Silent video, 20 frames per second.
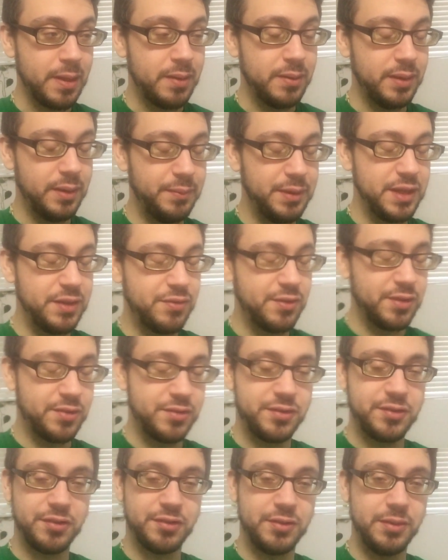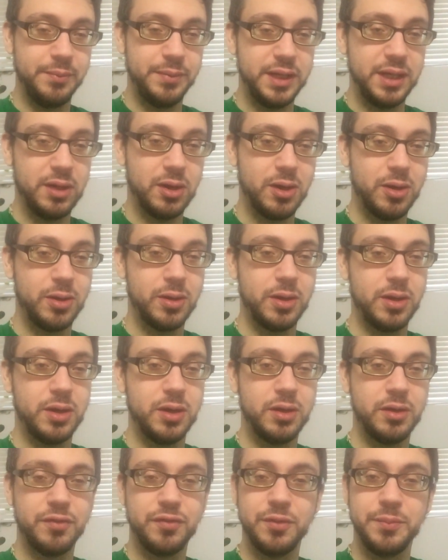that means it's just going to be harder and
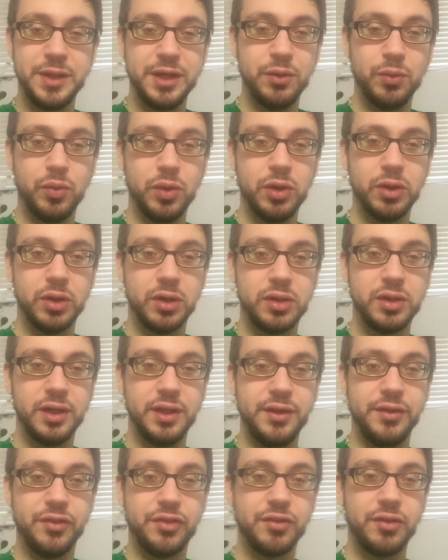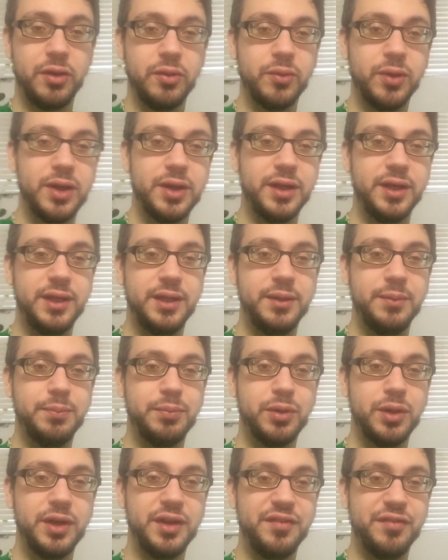harder for me to work. It's already
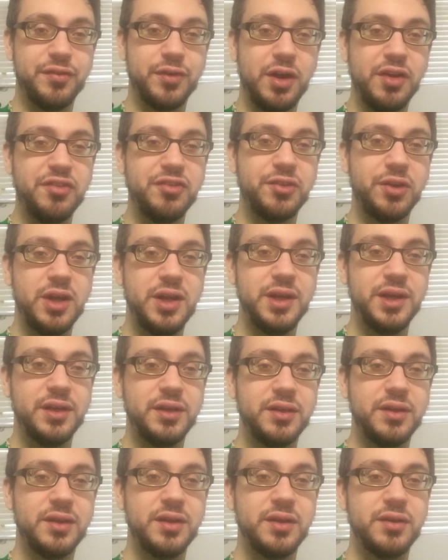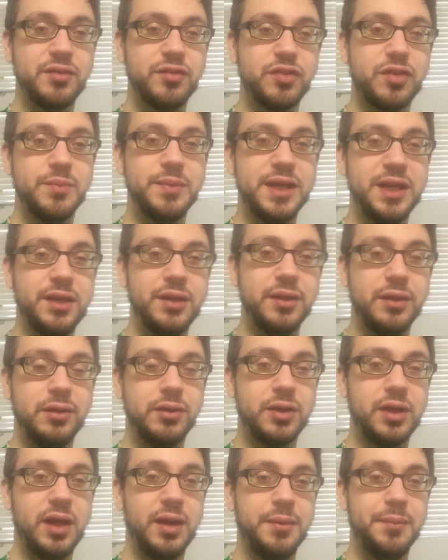pretty frustrating for me to
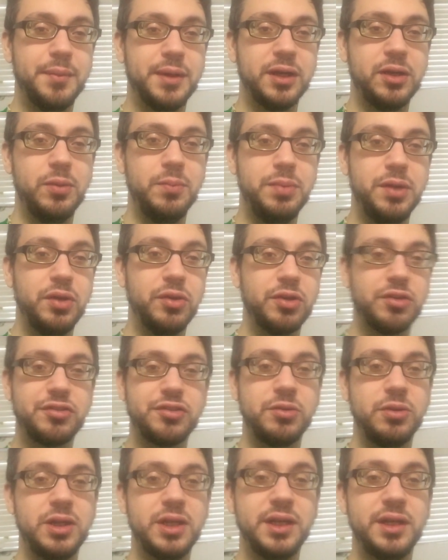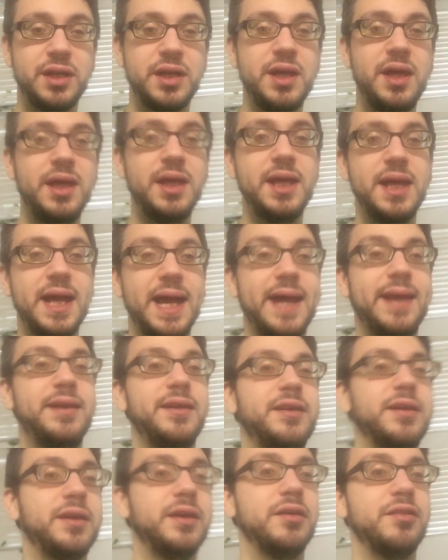look at my computer screen.
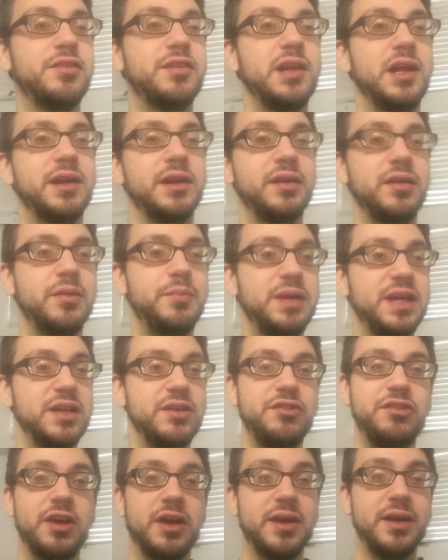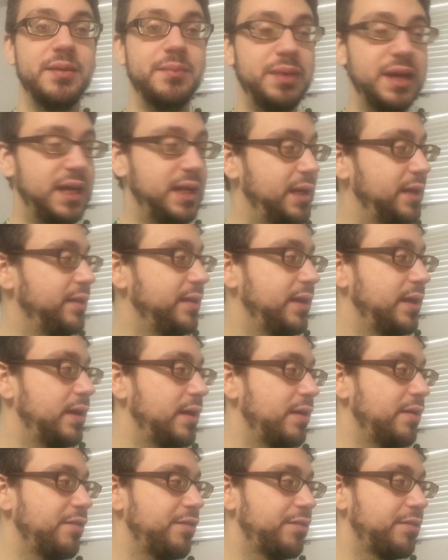Editing is getting to be a giant pain in the
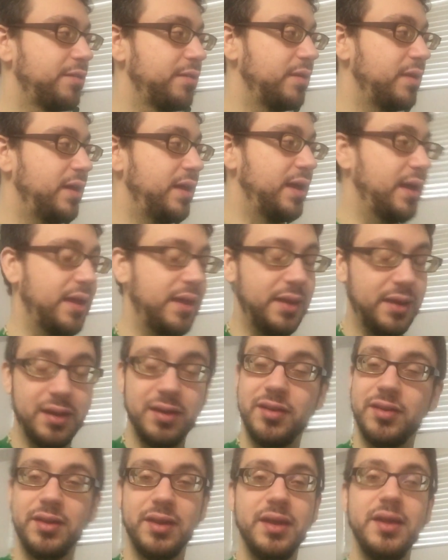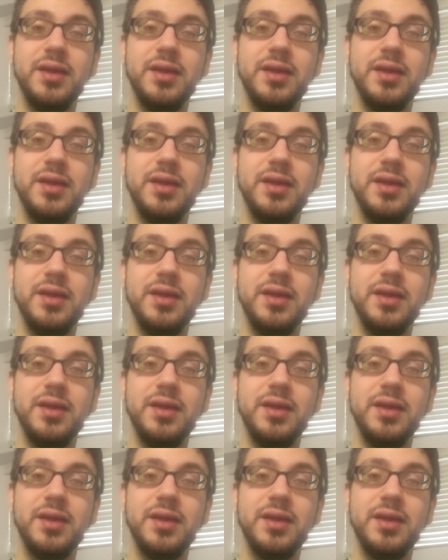ass, and